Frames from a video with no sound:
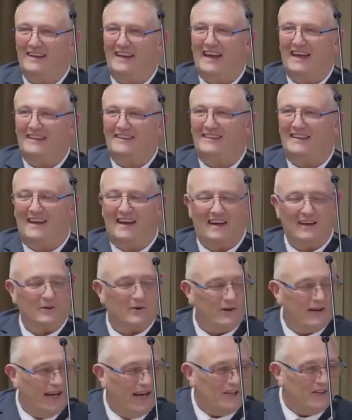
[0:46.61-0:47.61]
yet
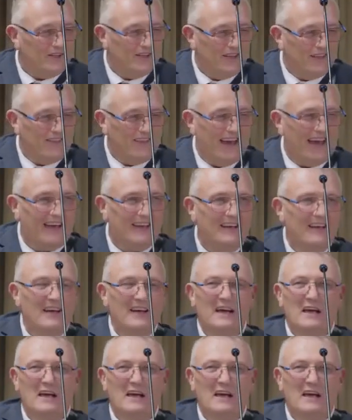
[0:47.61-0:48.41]
creation did that.